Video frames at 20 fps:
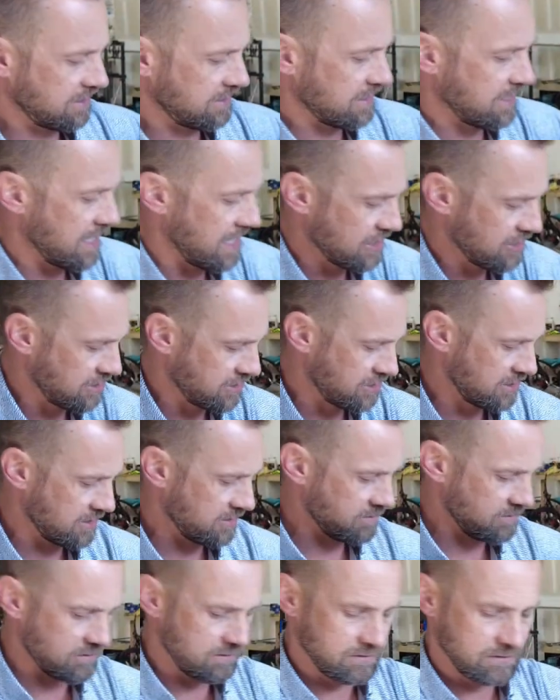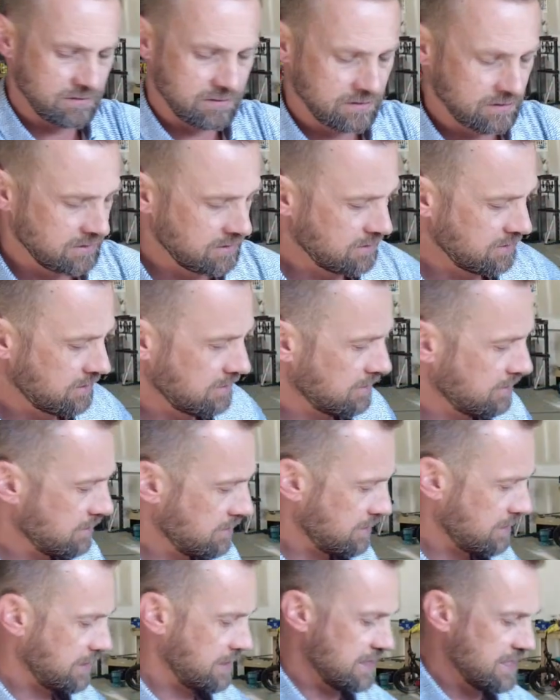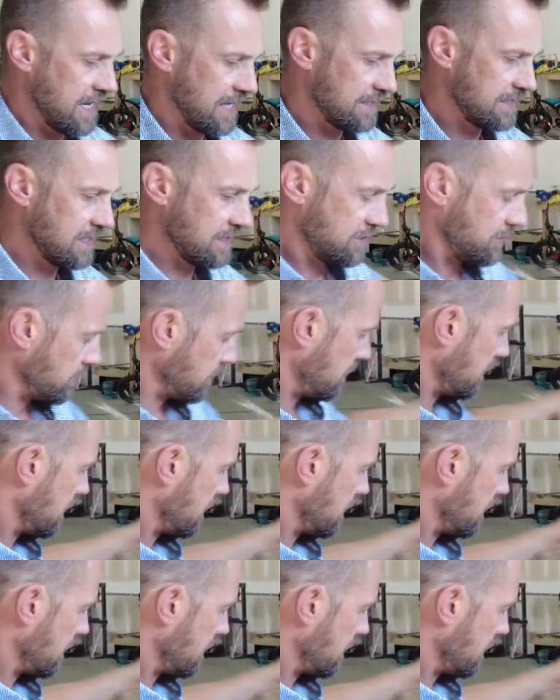to the nitrogen, connect it to